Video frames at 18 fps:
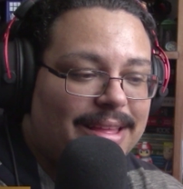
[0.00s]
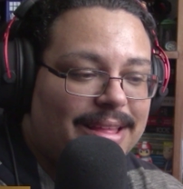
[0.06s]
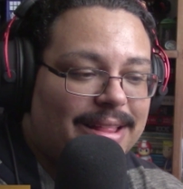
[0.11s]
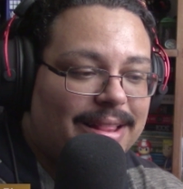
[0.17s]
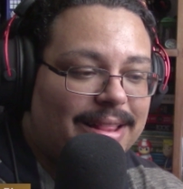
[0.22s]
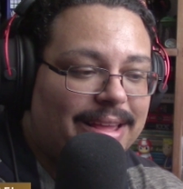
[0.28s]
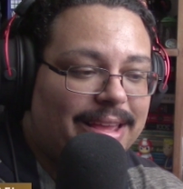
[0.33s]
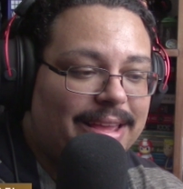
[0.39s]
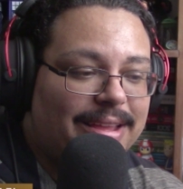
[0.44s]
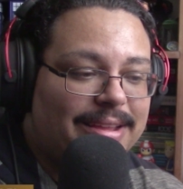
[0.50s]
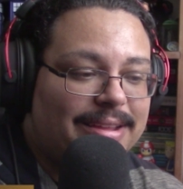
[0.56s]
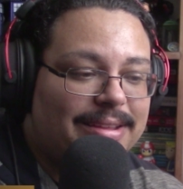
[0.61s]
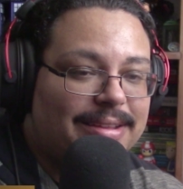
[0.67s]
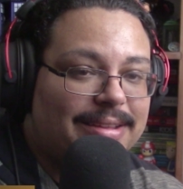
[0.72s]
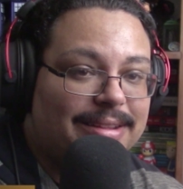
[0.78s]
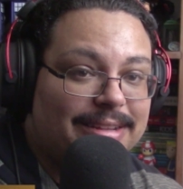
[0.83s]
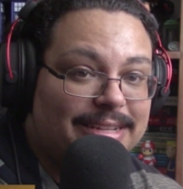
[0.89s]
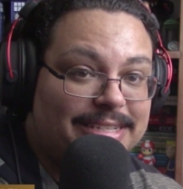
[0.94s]

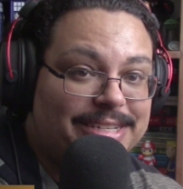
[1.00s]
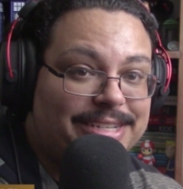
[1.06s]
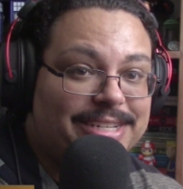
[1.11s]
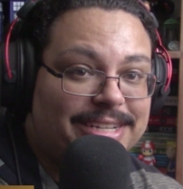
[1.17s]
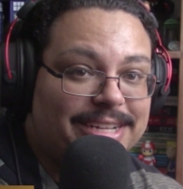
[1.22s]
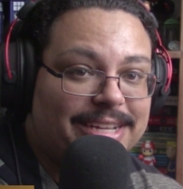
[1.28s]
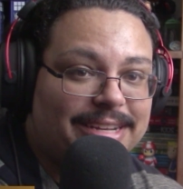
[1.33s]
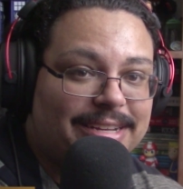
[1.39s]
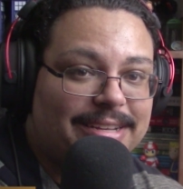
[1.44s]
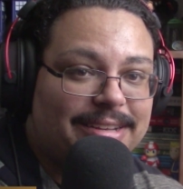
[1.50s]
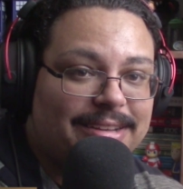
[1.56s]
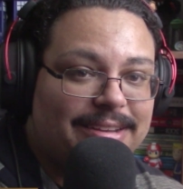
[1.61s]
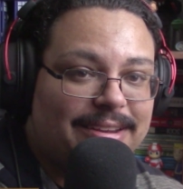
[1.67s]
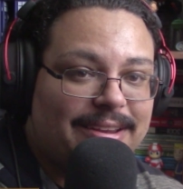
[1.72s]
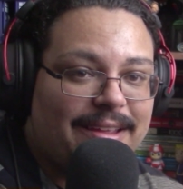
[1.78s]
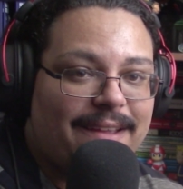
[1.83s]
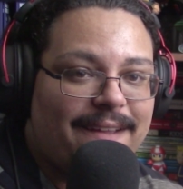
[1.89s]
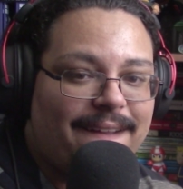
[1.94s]
Like, legit.
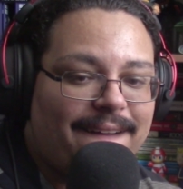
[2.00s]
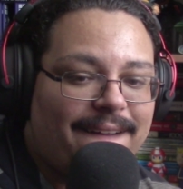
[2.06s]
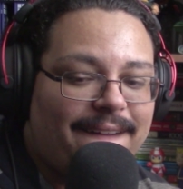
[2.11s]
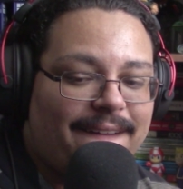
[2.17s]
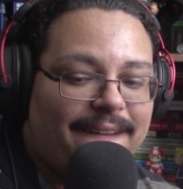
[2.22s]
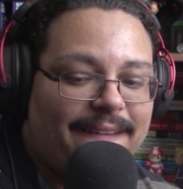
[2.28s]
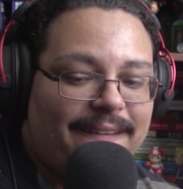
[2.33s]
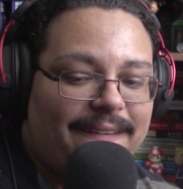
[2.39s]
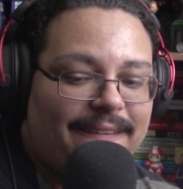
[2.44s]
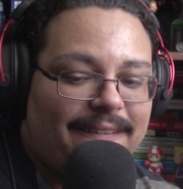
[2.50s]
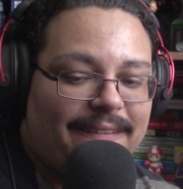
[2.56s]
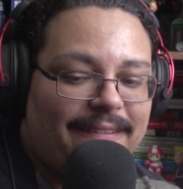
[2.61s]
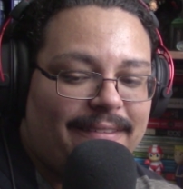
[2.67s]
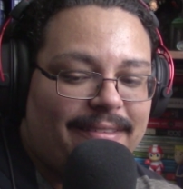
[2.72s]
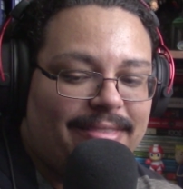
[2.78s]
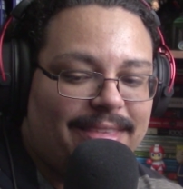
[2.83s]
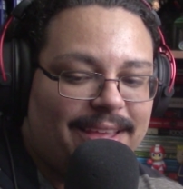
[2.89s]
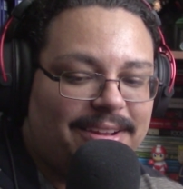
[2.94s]

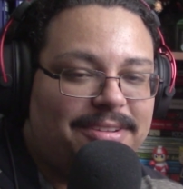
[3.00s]
They